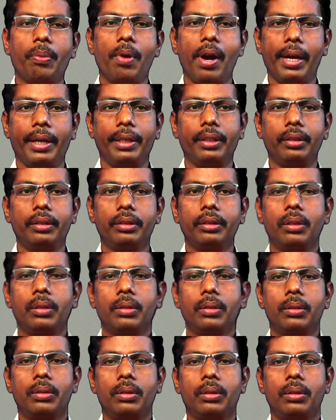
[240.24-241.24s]
point.
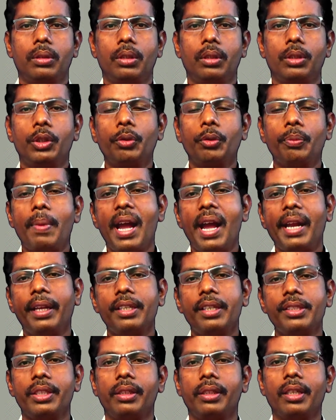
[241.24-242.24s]
To
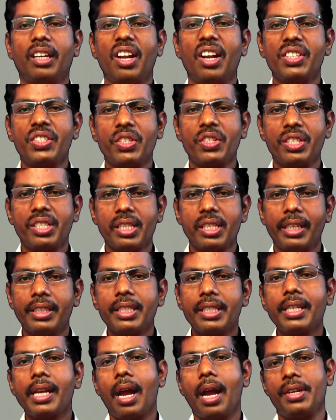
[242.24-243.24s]
manage the
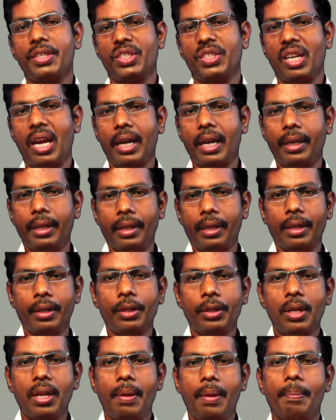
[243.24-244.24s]
consistency and standard,
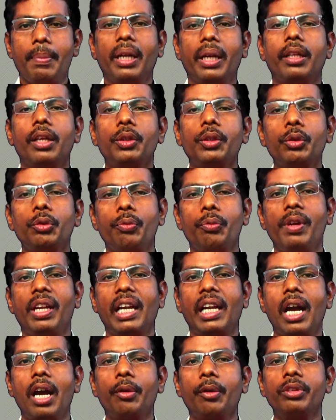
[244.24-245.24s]
better to we
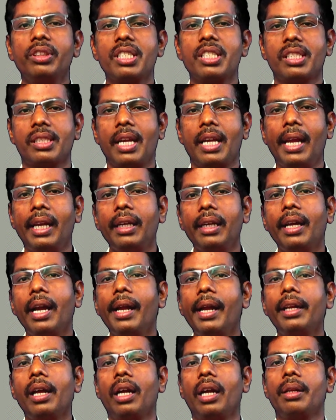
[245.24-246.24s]
have the style
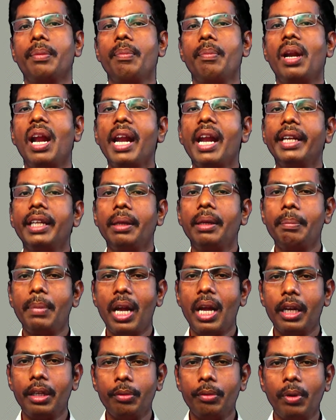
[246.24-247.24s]
guide and branding
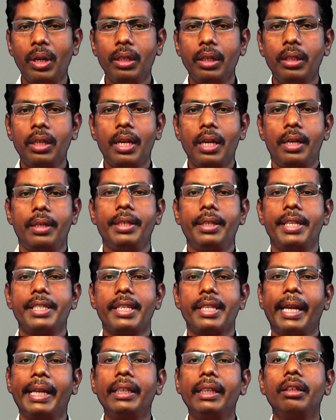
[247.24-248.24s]
manual
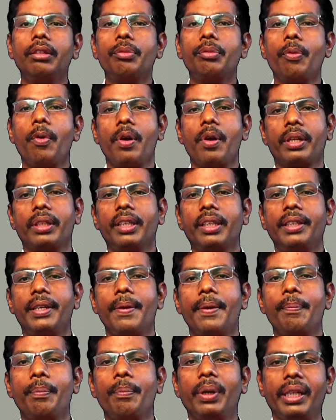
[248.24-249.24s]
designed for the
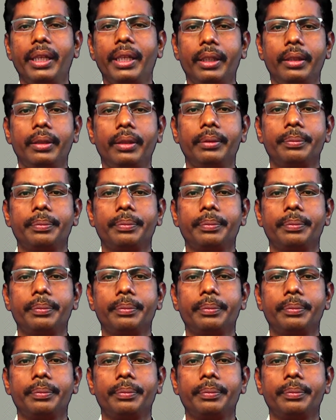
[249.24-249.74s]
company.